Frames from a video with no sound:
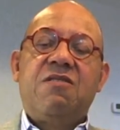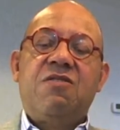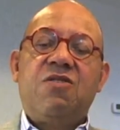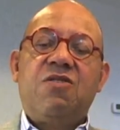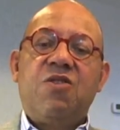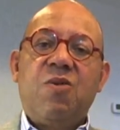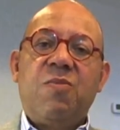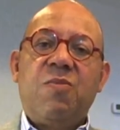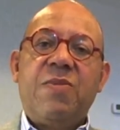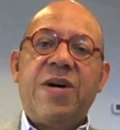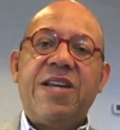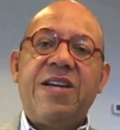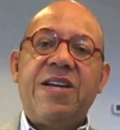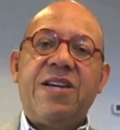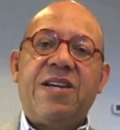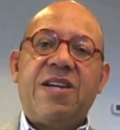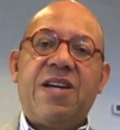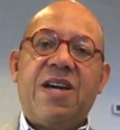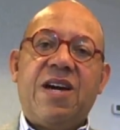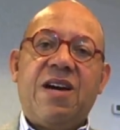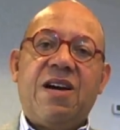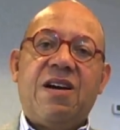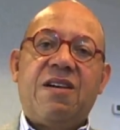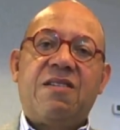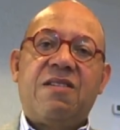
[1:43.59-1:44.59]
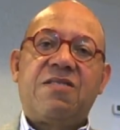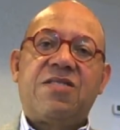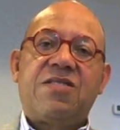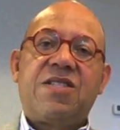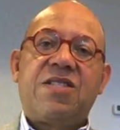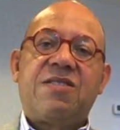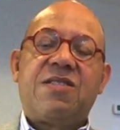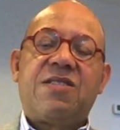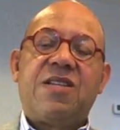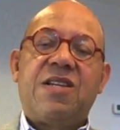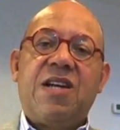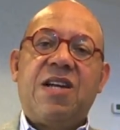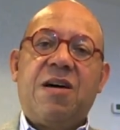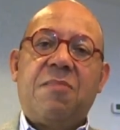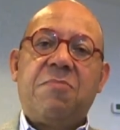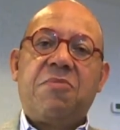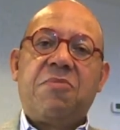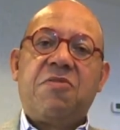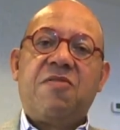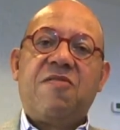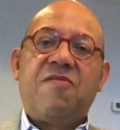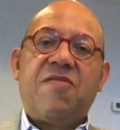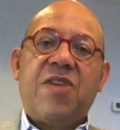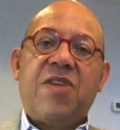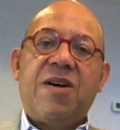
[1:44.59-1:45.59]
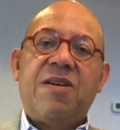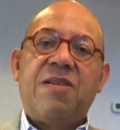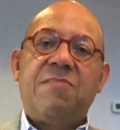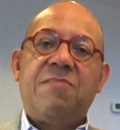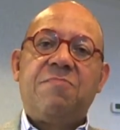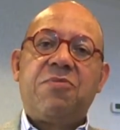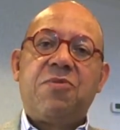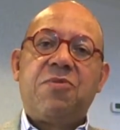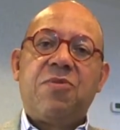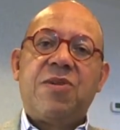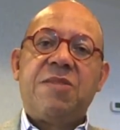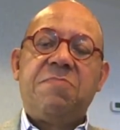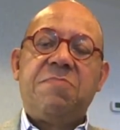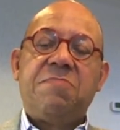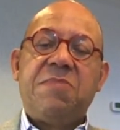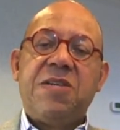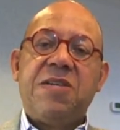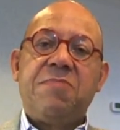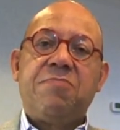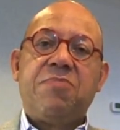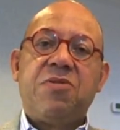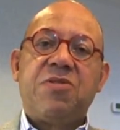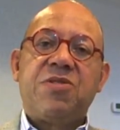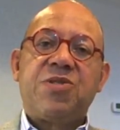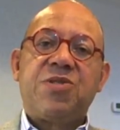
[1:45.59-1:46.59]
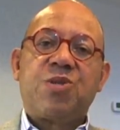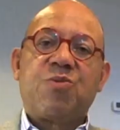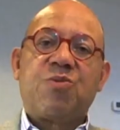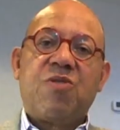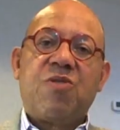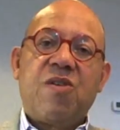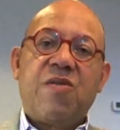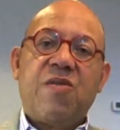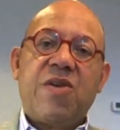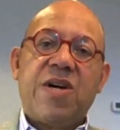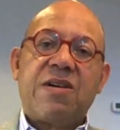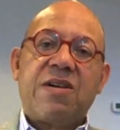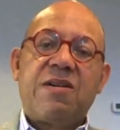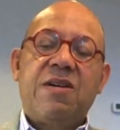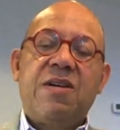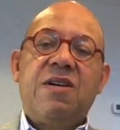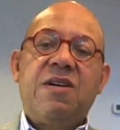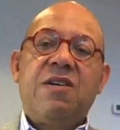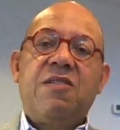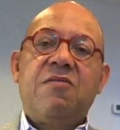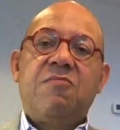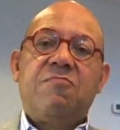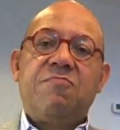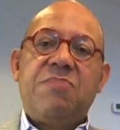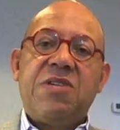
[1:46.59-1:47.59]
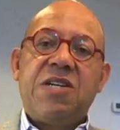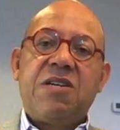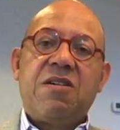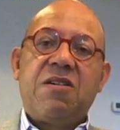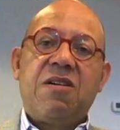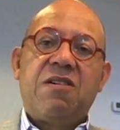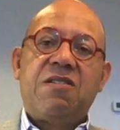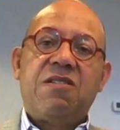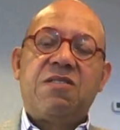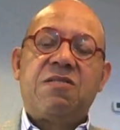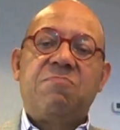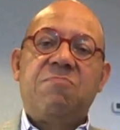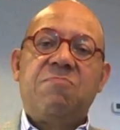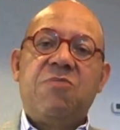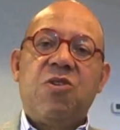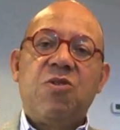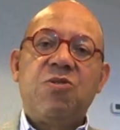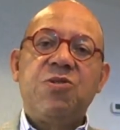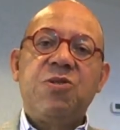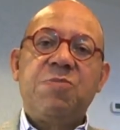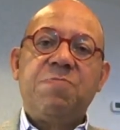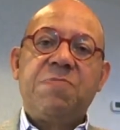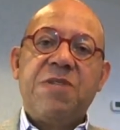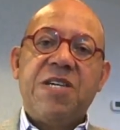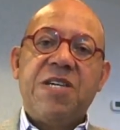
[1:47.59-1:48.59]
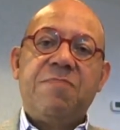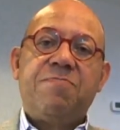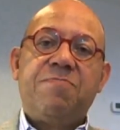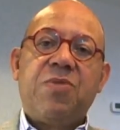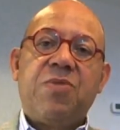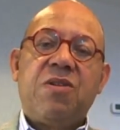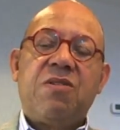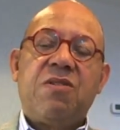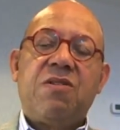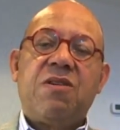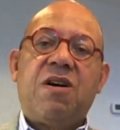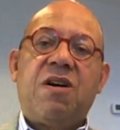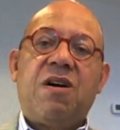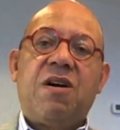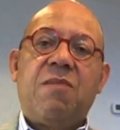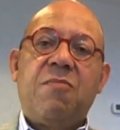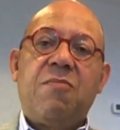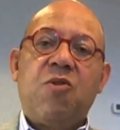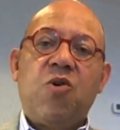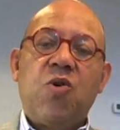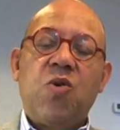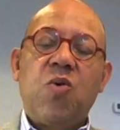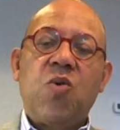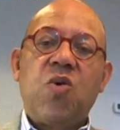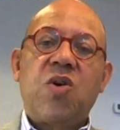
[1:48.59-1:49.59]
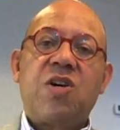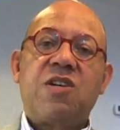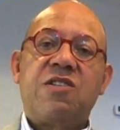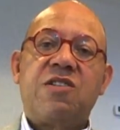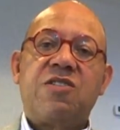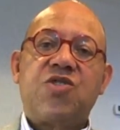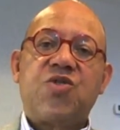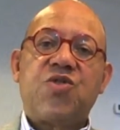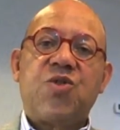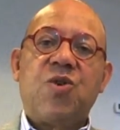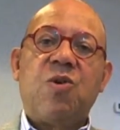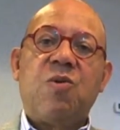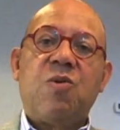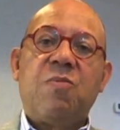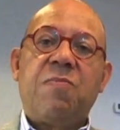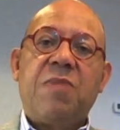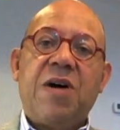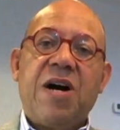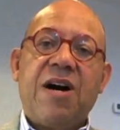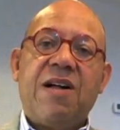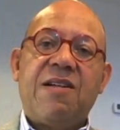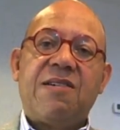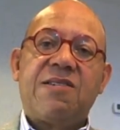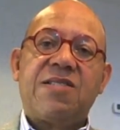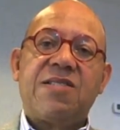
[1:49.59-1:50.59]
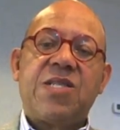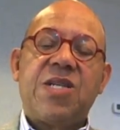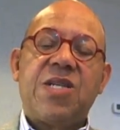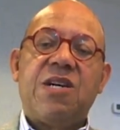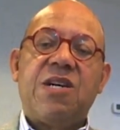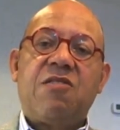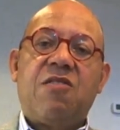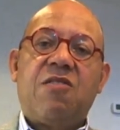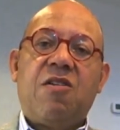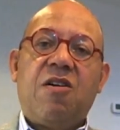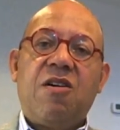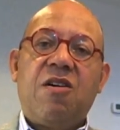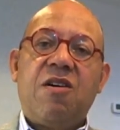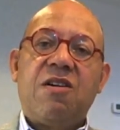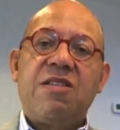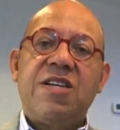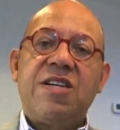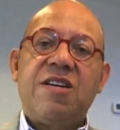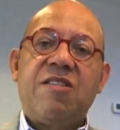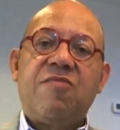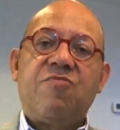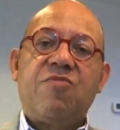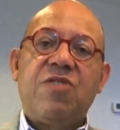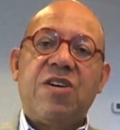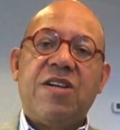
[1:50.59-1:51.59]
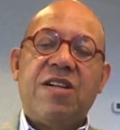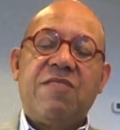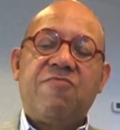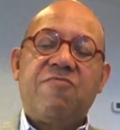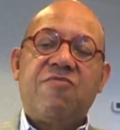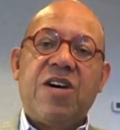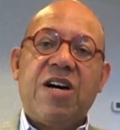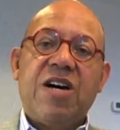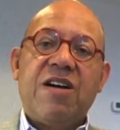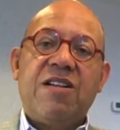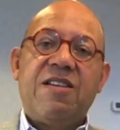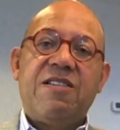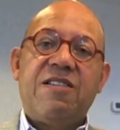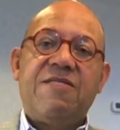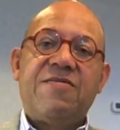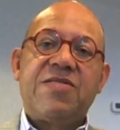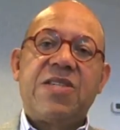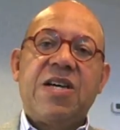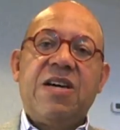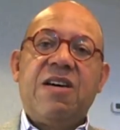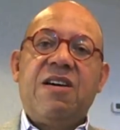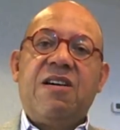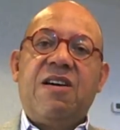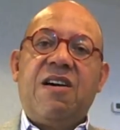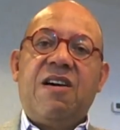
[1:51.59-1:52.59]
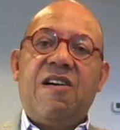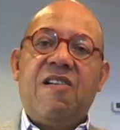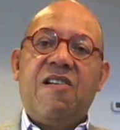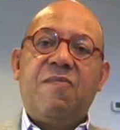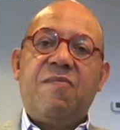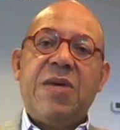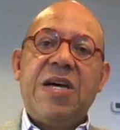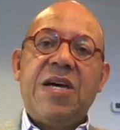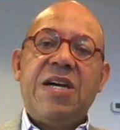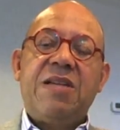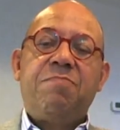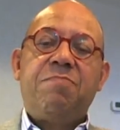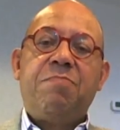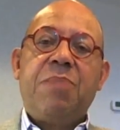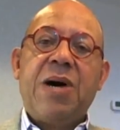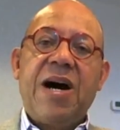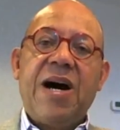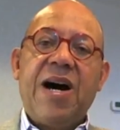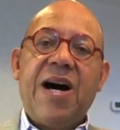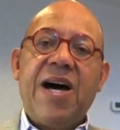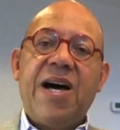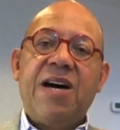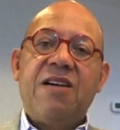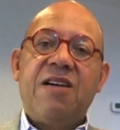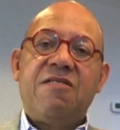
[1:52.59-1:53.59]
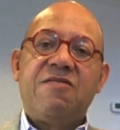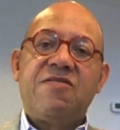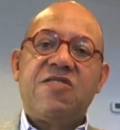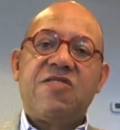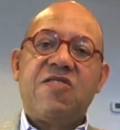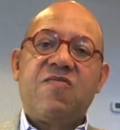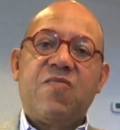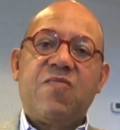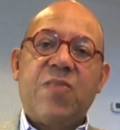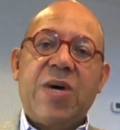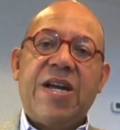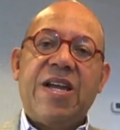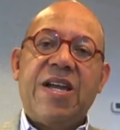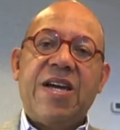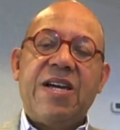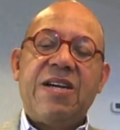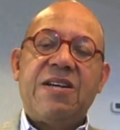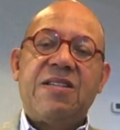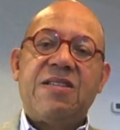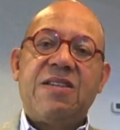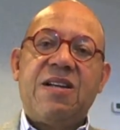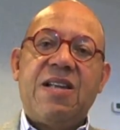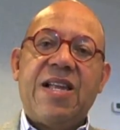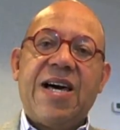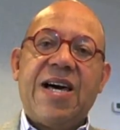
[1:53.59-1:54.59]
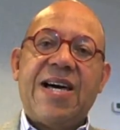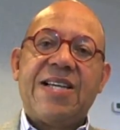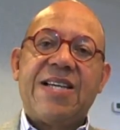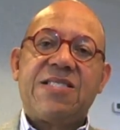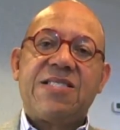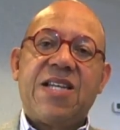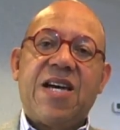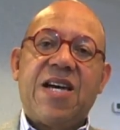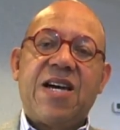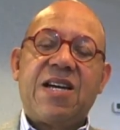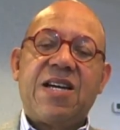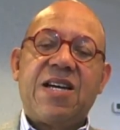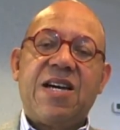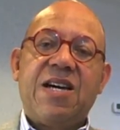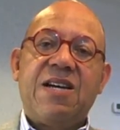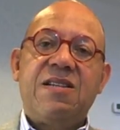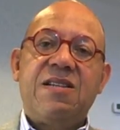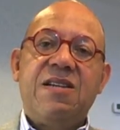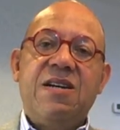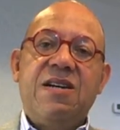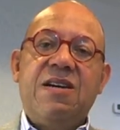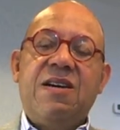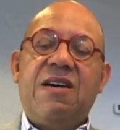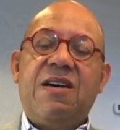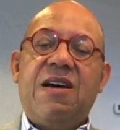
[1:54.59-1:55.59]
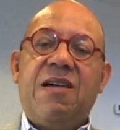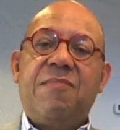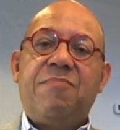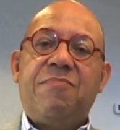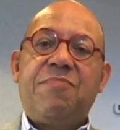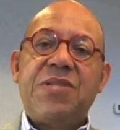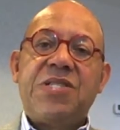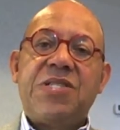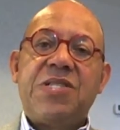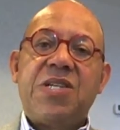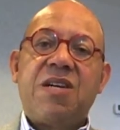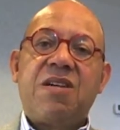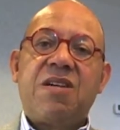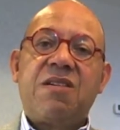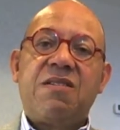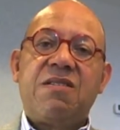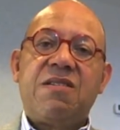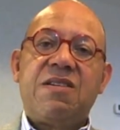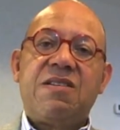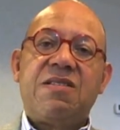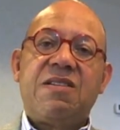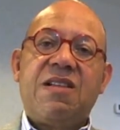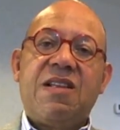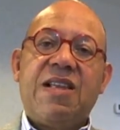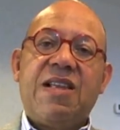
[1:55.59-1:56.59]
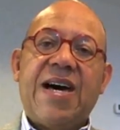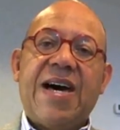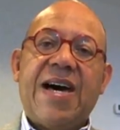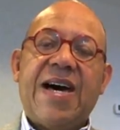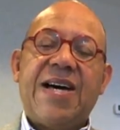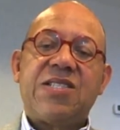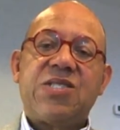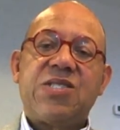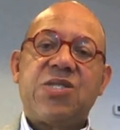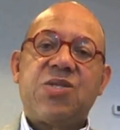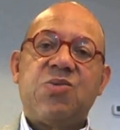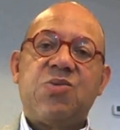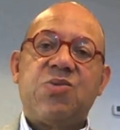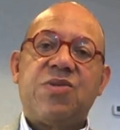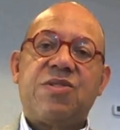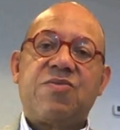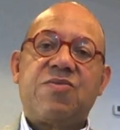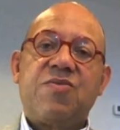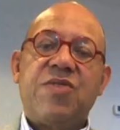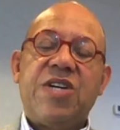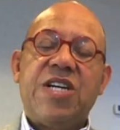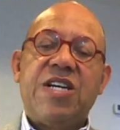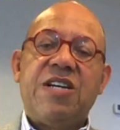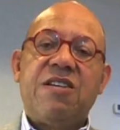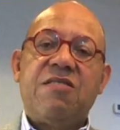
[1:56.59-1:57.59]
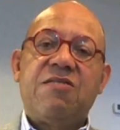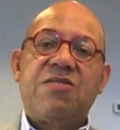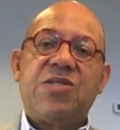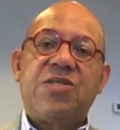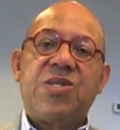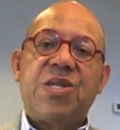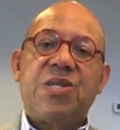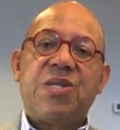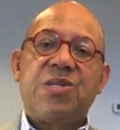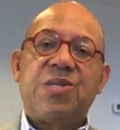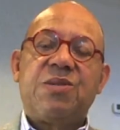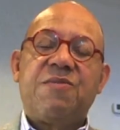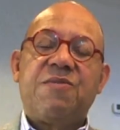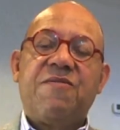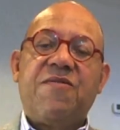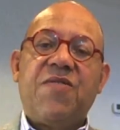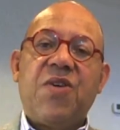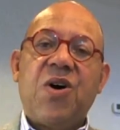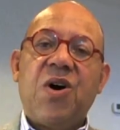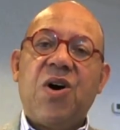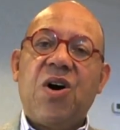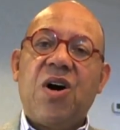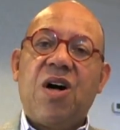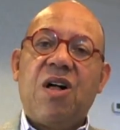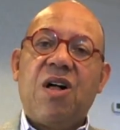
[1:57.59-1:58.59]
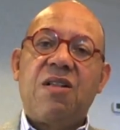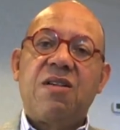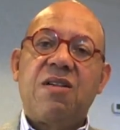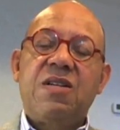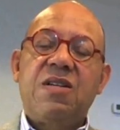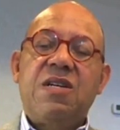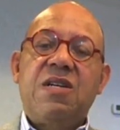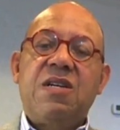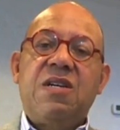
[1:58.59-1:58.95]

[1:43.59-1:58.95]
Nobody cares that the number of unemployed people is growing because most people who control policy and all their rel- relatives have made piles of money in the last decade, and particularly in the last two or three years since the fall.